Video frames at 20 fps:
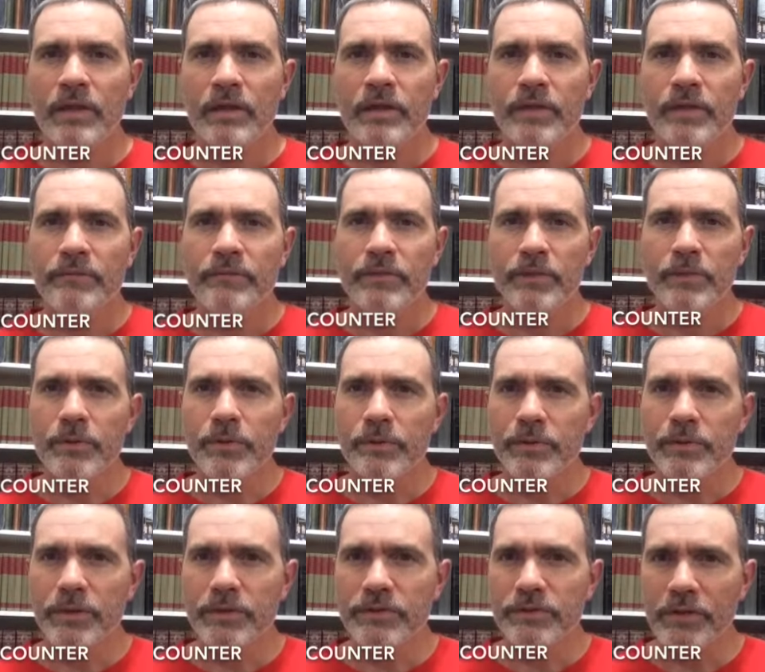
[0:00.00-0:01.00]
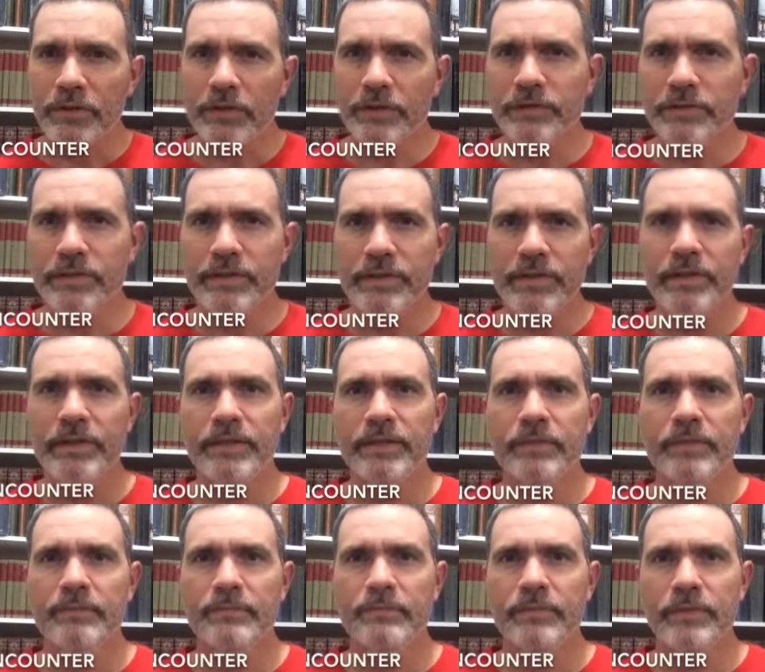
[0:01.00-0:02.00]
if you would but turn to
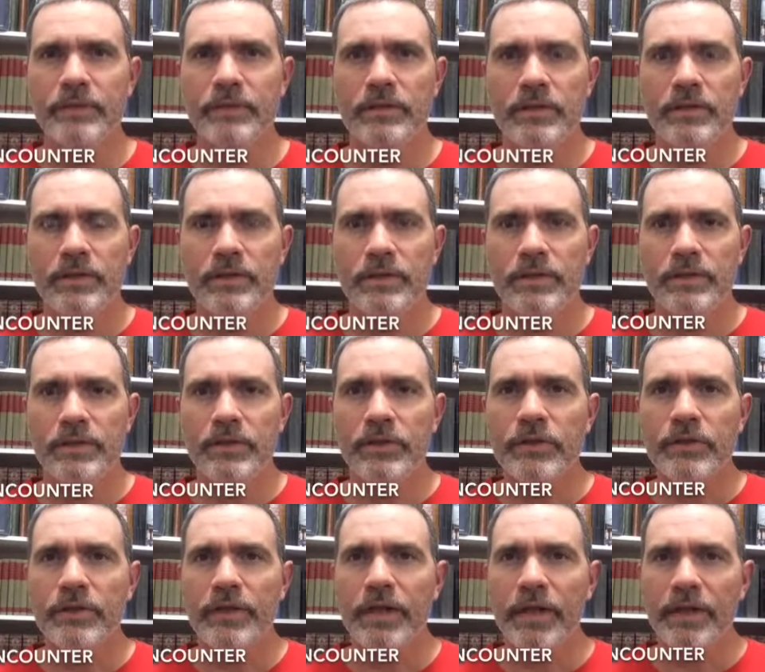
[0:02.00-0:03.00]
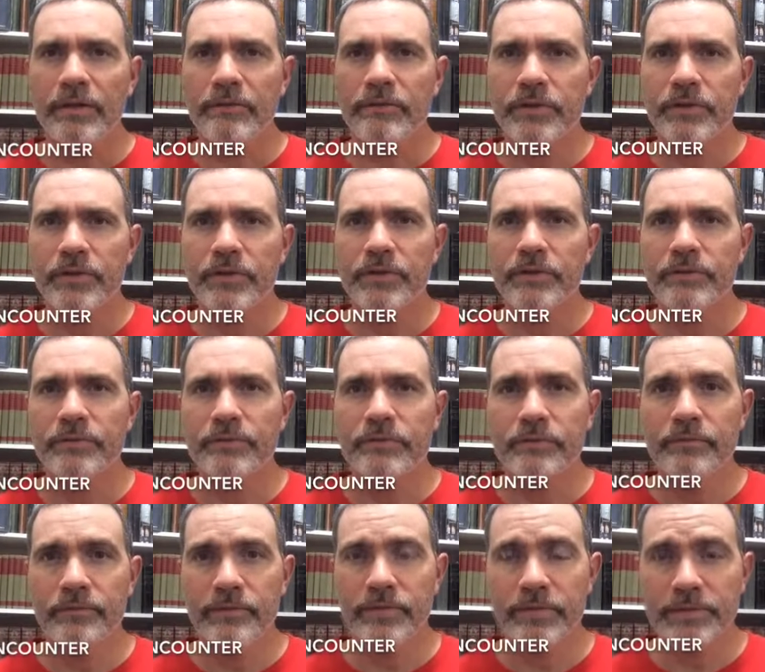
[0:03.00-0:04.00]
Him, you could have your
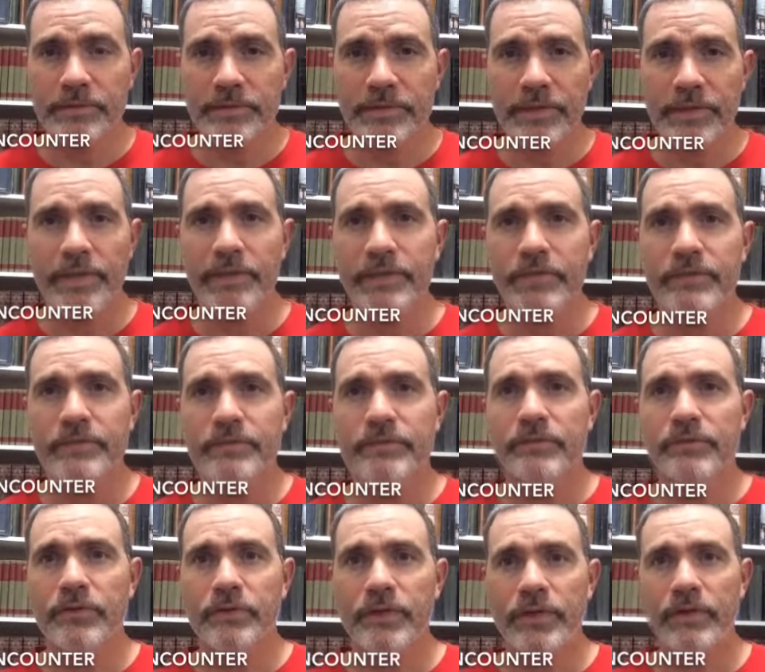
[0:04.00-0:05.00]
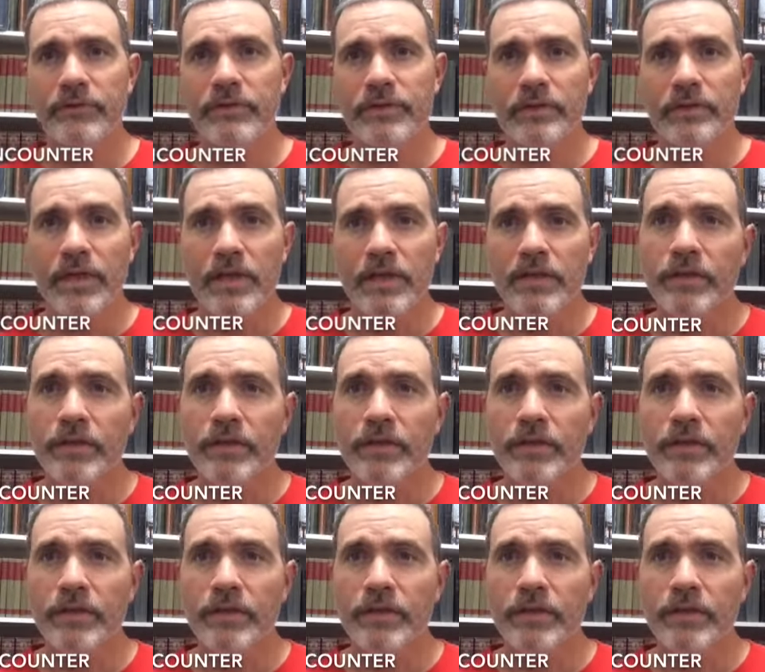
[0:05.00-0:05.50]
sins forgiven.